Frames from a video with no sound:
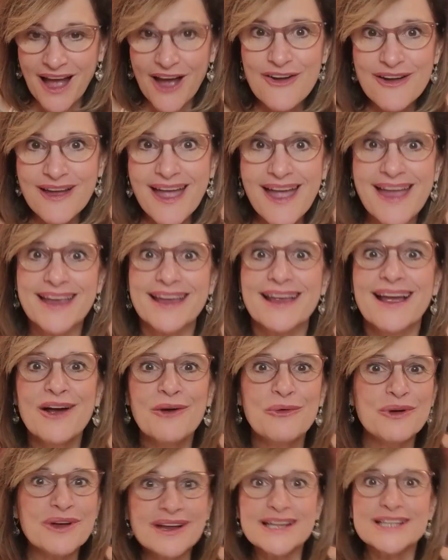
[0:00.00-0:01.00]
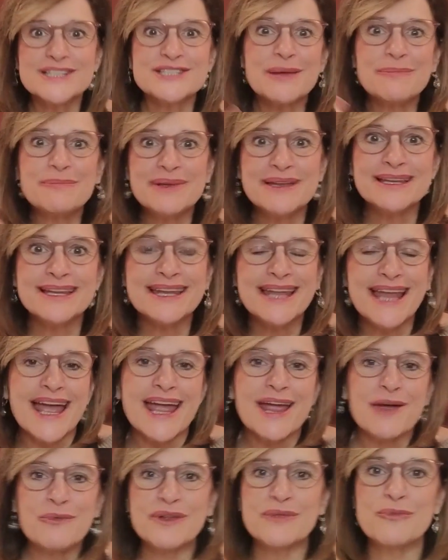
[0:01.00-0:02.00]
Okay, we're going to jump in
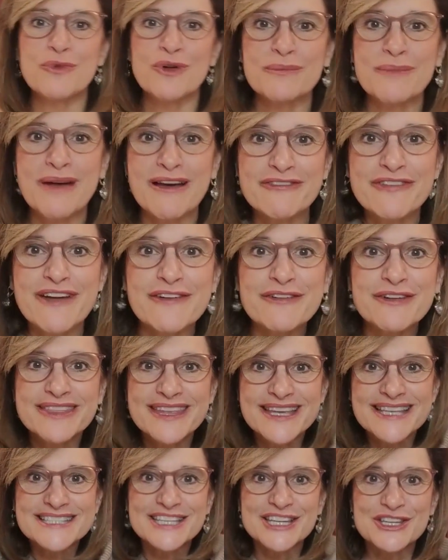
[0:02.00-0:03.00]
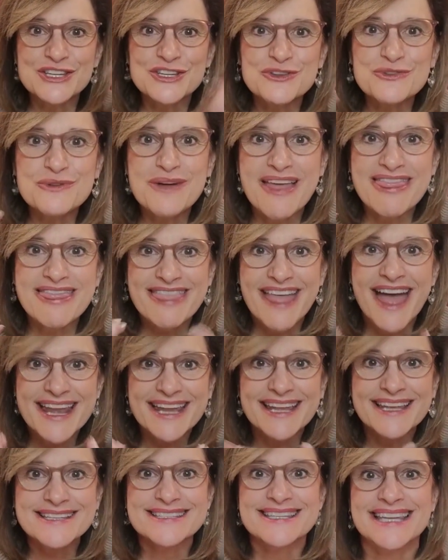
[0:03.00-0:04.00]
today with one of my favorite things to do, and that
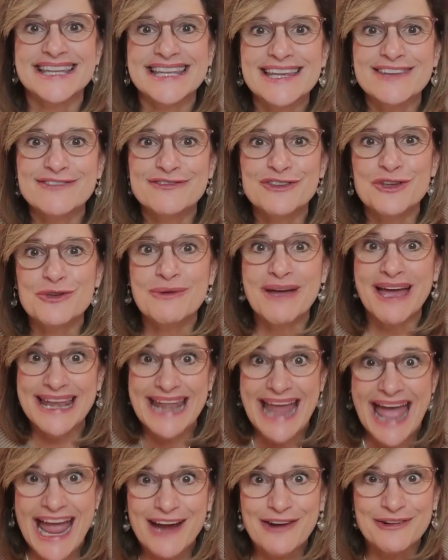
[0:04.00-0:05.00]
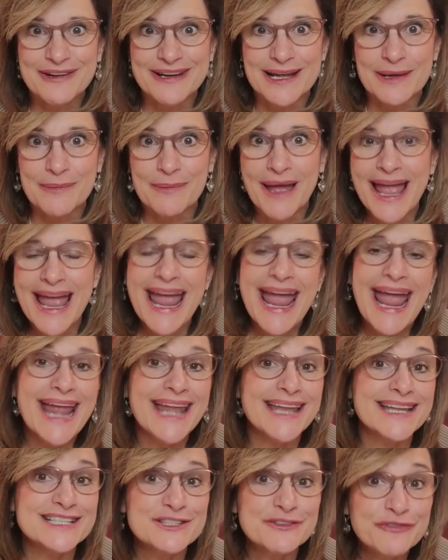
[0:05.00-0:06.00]
is to give you an acronym. And
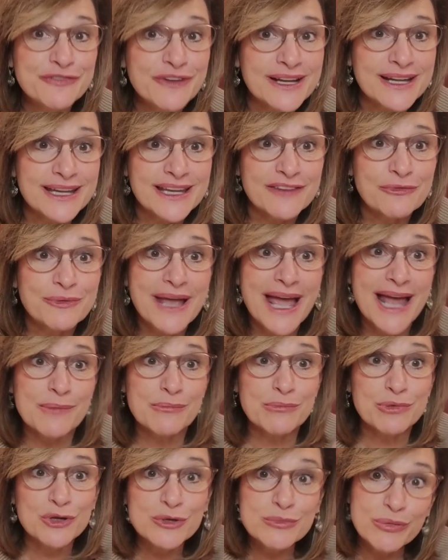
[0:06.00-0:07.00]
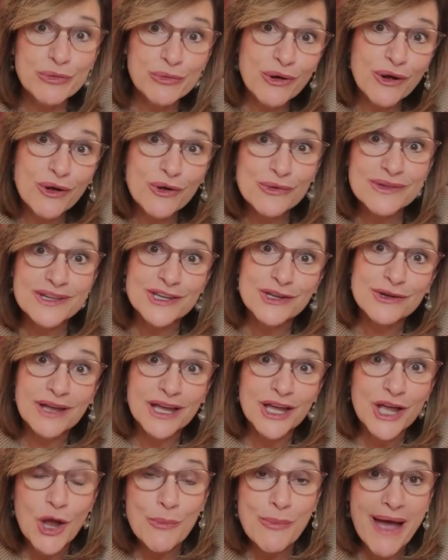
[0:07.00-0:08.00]
it's funny, if we had a blooper roll and you could
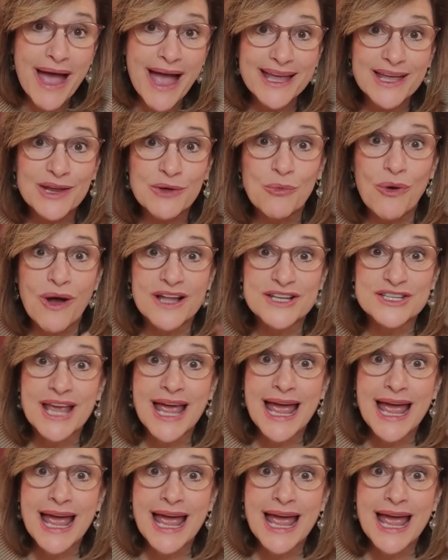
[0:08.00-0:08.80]
go back and watch